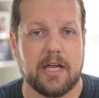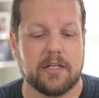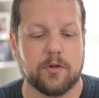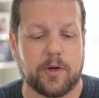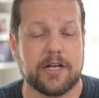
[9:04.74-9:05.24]

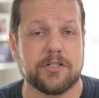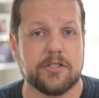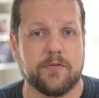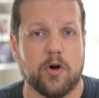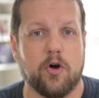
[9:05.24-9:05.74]
at locations
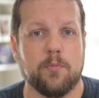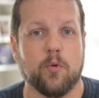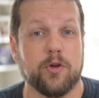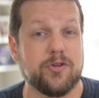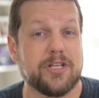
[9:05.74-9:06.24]
of your home
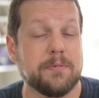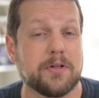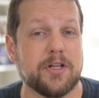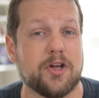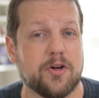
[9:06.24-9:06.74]
where you
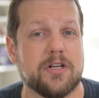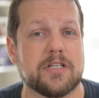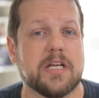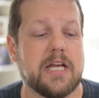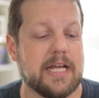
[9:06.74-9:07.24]
typically
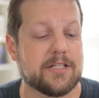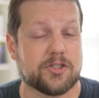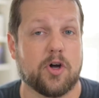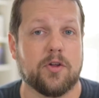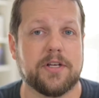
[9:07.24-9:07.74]
couldn't
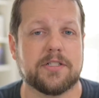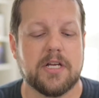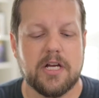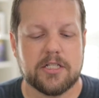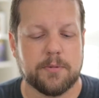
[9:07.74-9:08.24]
install this,
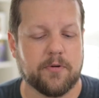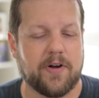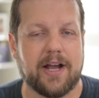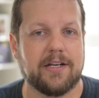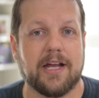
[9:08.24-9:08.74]
to
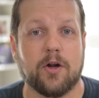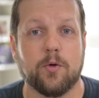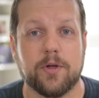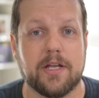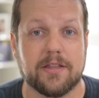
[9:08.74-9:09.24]
provide not
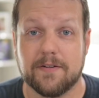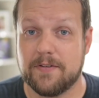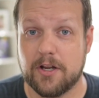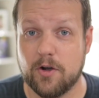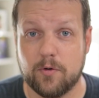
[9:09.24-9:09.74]
only the
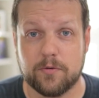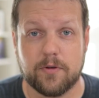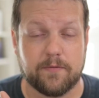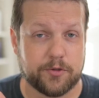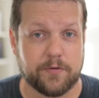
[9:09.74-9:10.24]
video
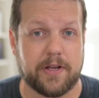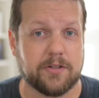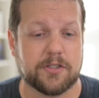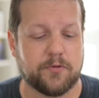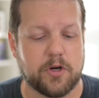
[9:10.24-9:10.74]

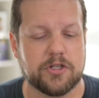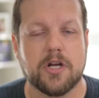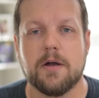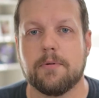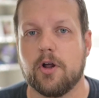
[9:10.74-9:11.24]
surveillance footage,
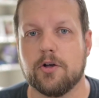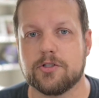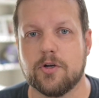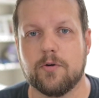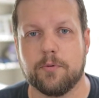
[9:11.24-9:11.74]
but
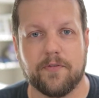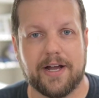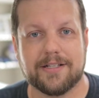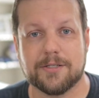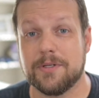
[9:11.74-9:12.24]
also
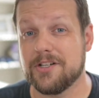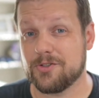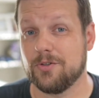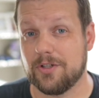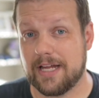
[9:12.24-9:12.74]
provide some
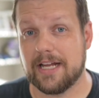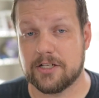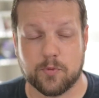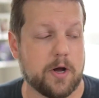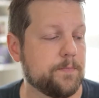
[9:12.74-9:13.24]
additional lighting
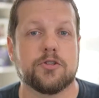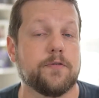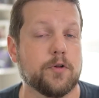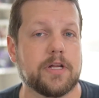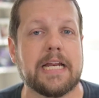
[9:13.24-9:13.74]
as well. So
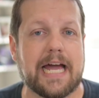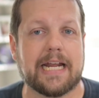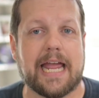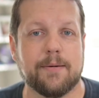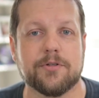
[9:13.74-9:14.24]
if you're looking to add
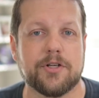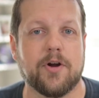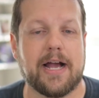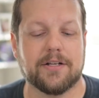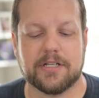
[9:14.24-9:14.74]
a camera to
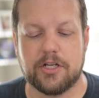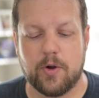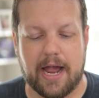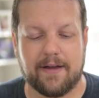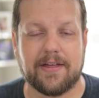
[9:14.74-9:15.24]
your house and
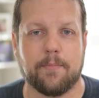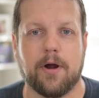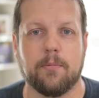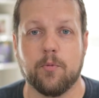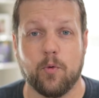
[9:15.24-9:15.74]
you have that
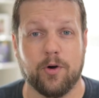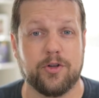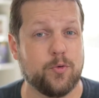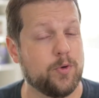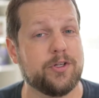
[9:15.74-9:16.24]
problem where
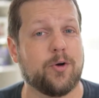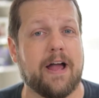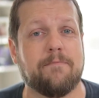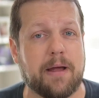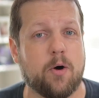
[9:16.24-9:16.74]
you really don't
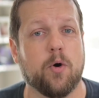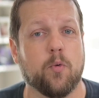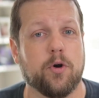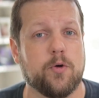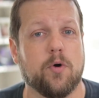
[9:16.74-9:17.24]
have power
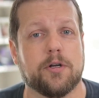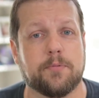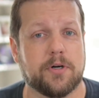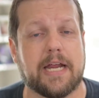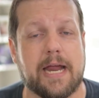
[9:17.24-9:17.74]
where you want to
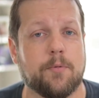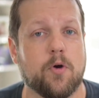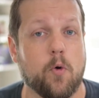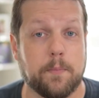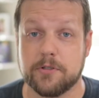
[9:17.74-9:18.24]
put a camera
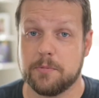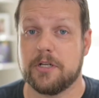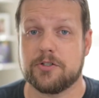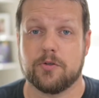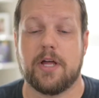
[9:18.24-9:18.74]
or put some
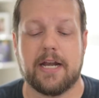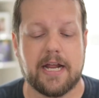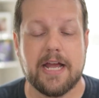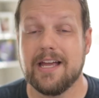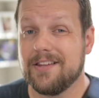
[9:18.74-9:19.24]
additional
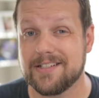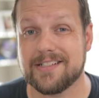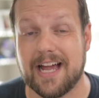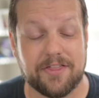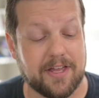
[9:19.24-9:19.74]
lighting,
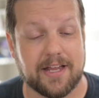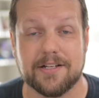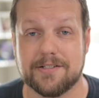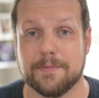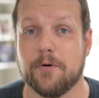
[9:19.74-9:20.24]
this I think
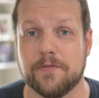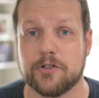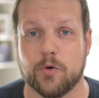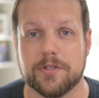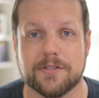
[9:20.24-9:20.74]
is the perfect
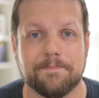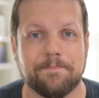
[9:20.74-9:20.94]
choice.